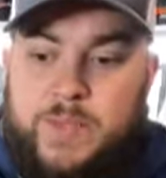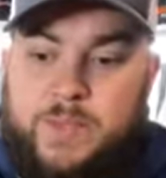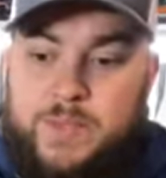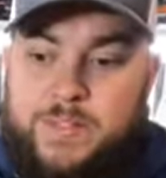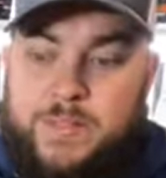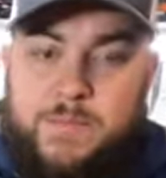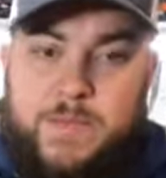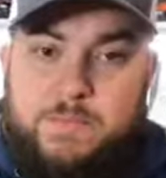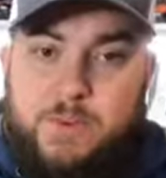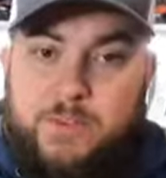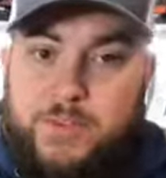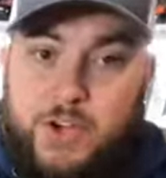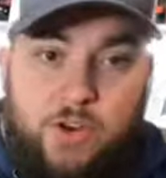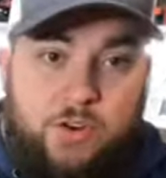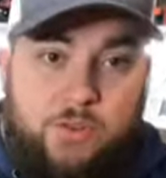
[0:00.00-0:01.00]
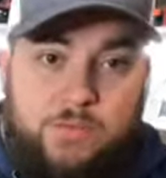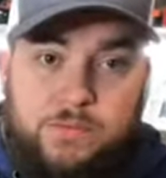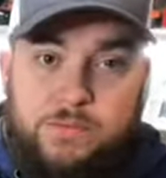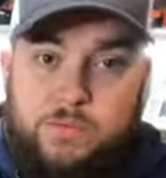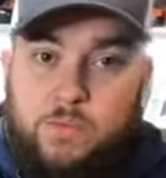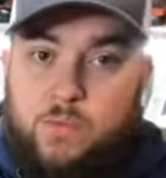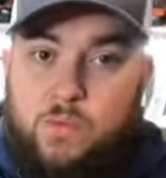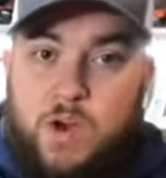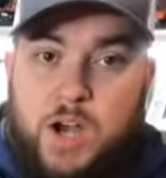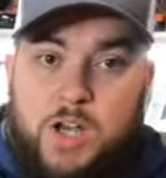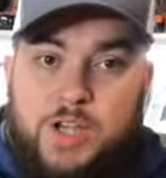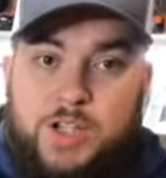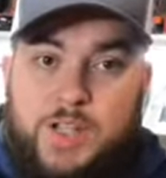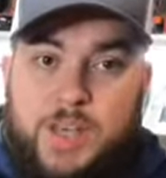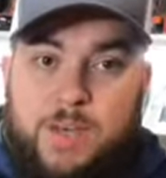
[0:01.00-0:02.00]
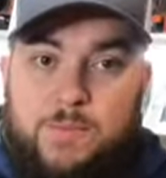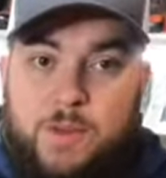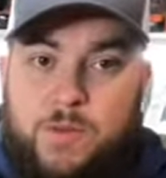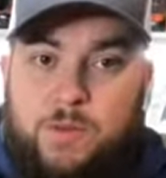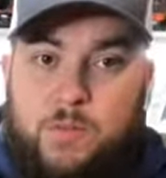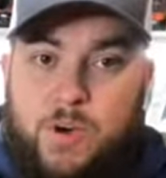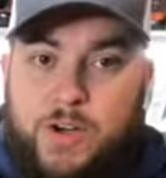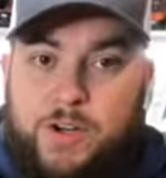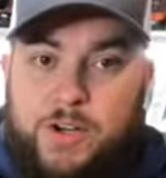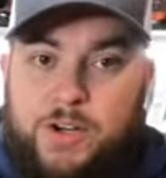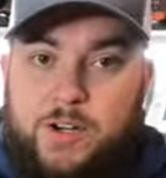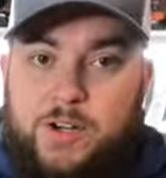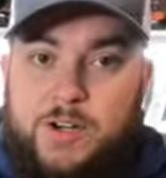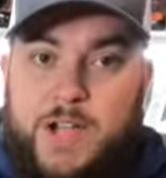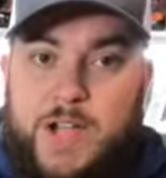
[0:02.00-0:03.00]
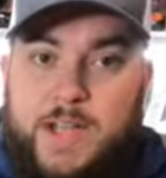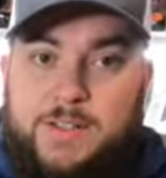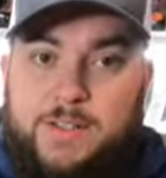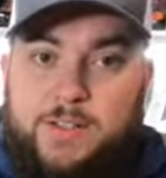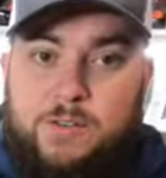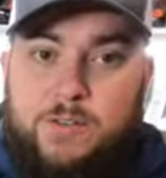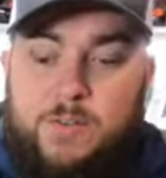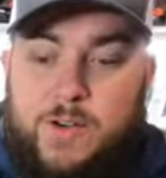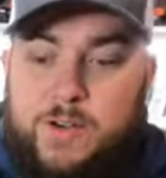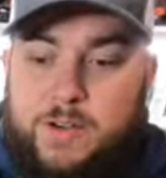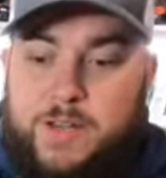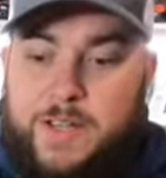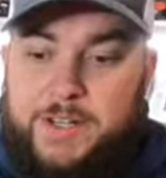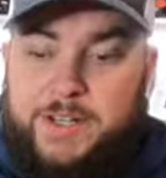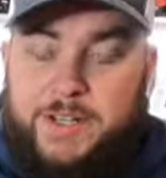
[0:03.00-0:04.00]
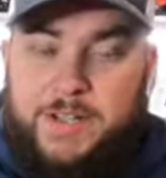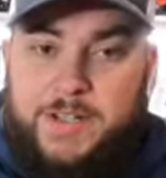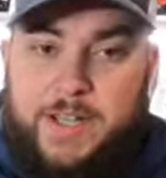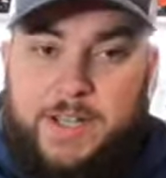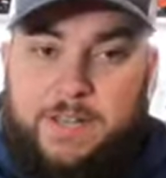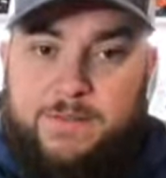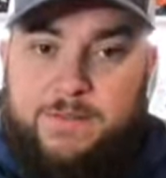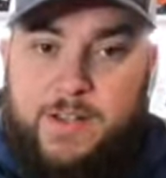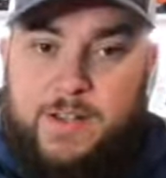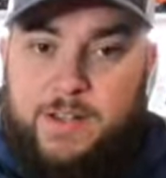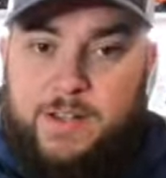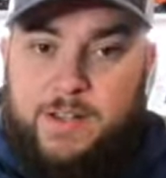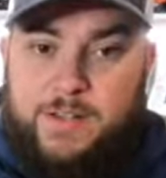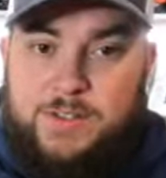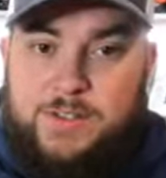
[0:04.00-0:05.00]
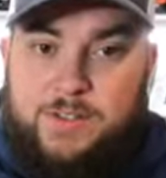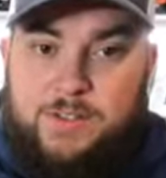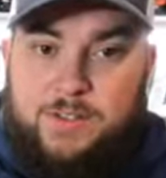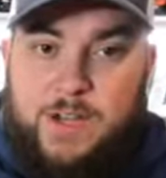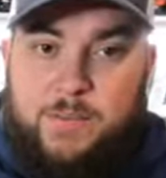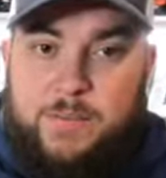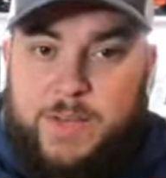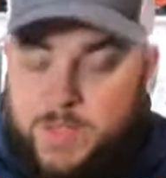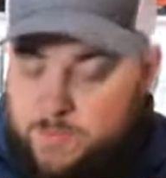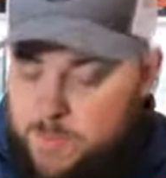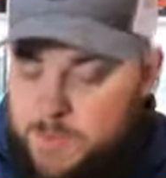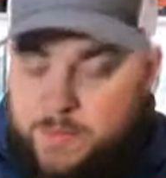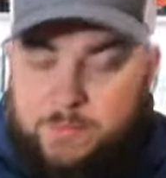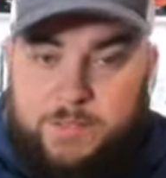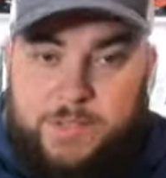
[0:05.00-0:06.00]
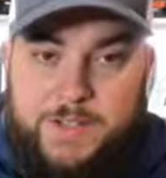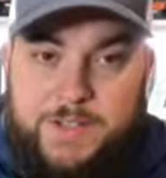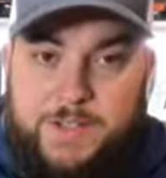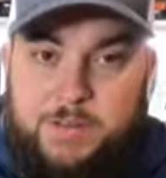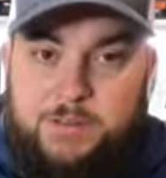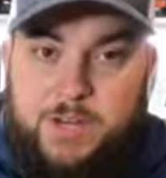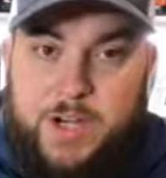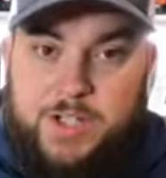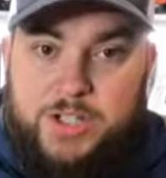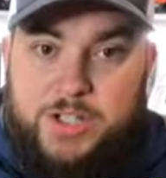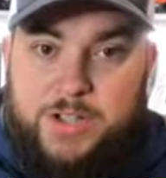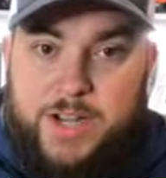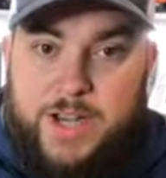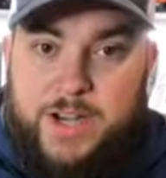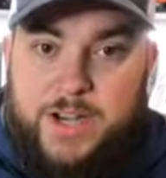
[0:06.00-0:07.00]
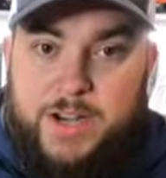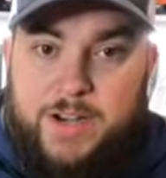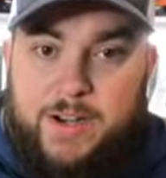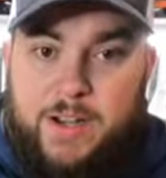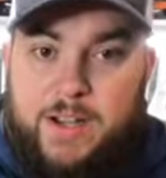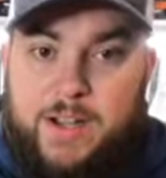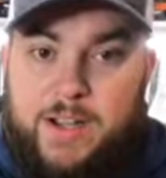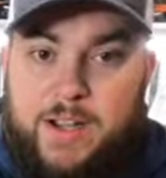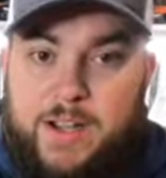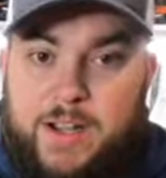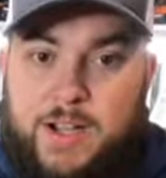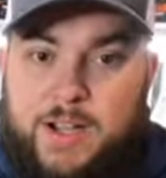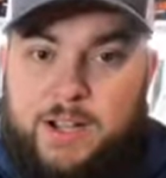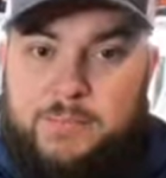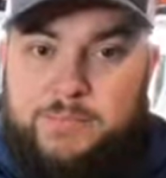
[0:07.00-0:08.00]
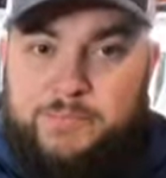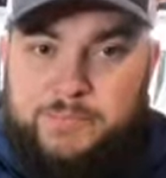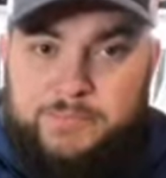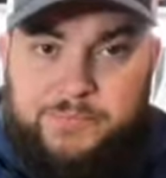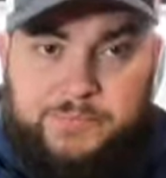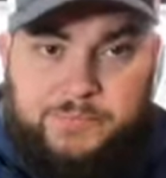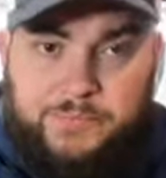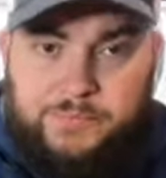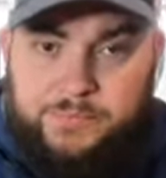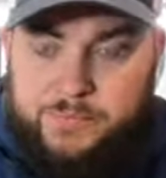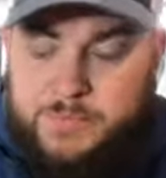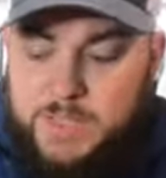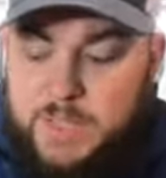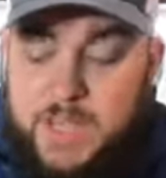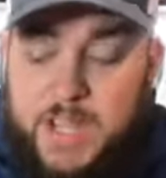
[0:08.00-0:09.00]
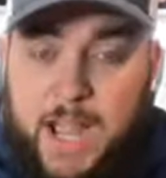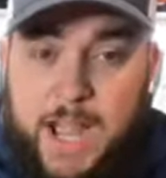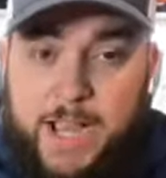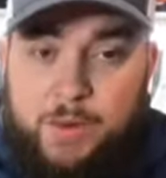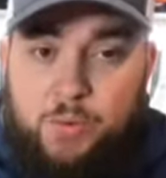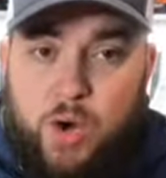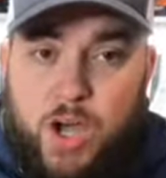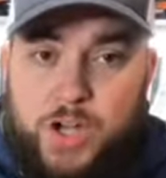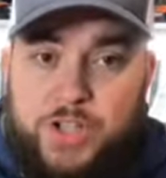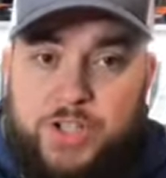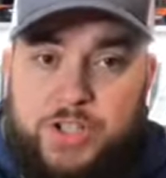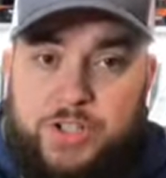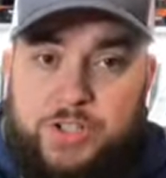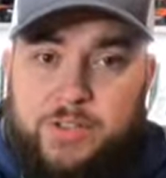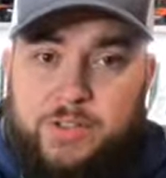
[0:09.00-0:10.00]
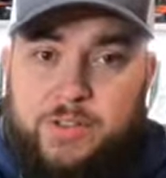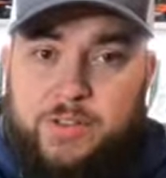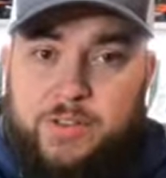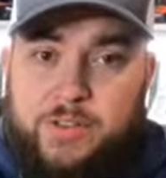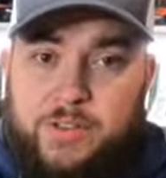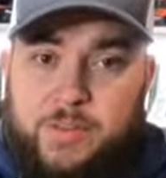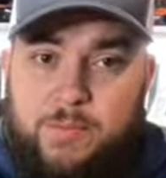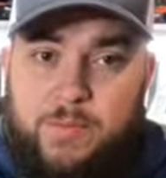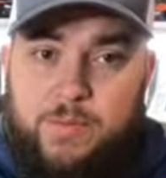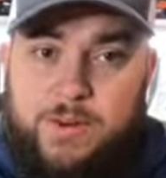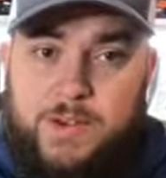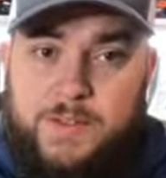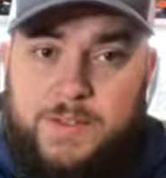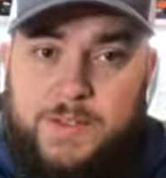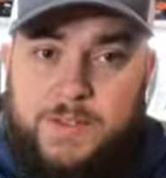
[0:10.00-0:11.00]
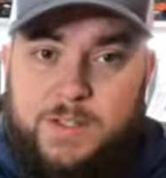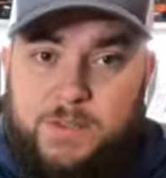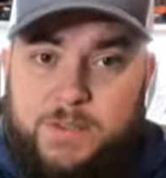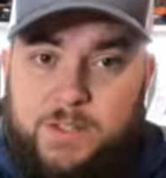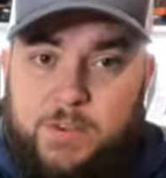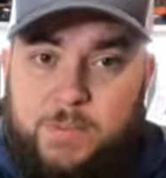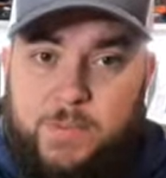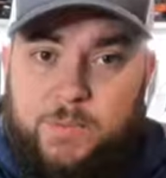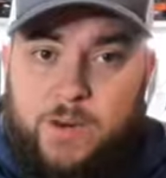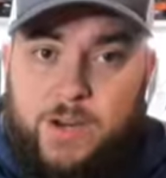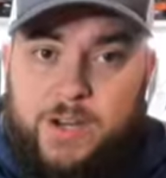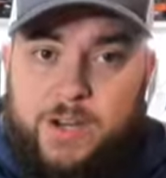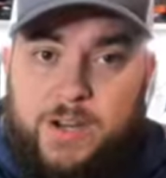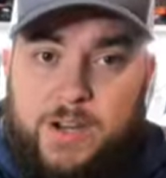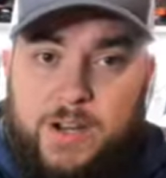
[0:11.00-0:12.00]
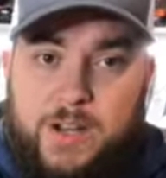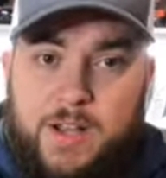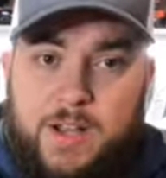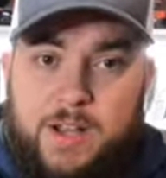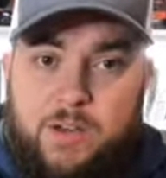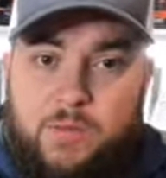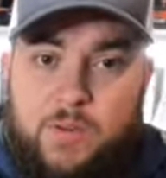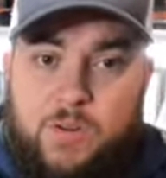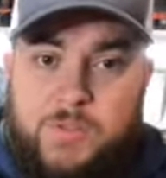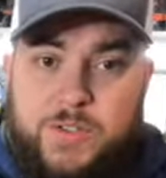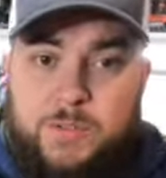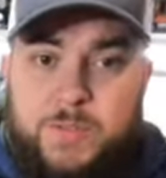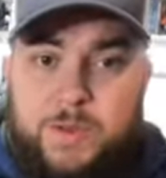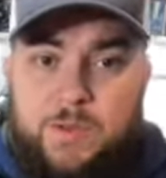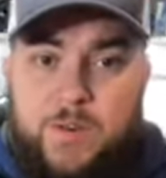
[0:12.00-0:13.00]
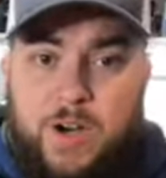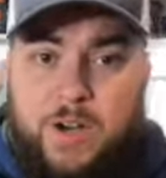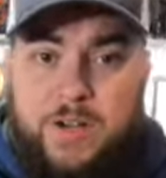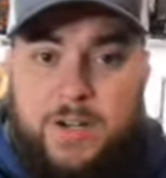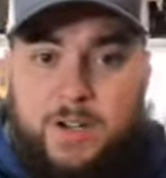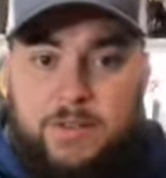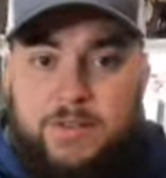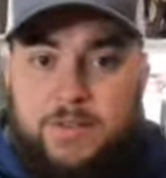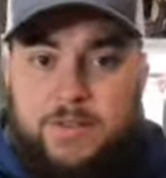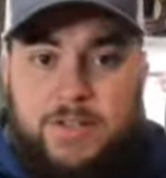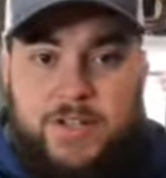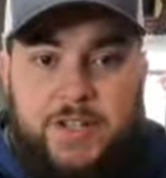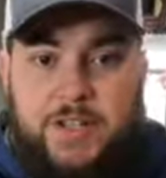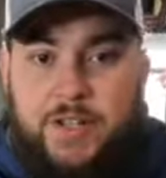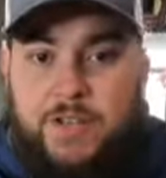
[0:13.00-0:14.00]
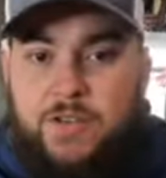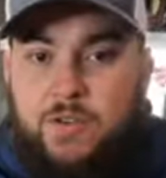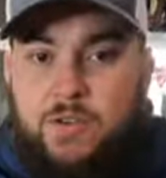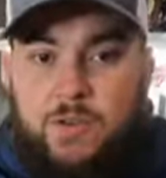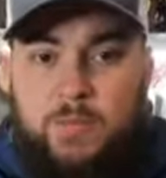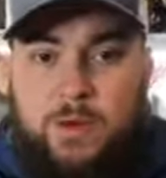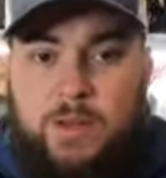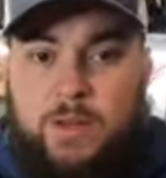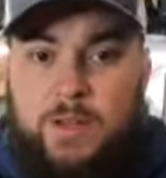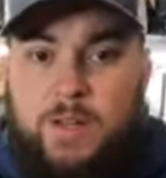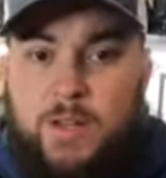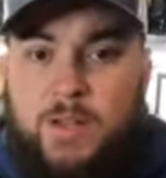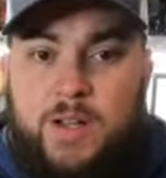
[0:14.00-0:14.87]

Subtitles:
Some people don't wash them with water, hot soap and water. They just kind of scrub them with a bristly brush and air. I wash the boards, soap and water, warm soapy water, just a normal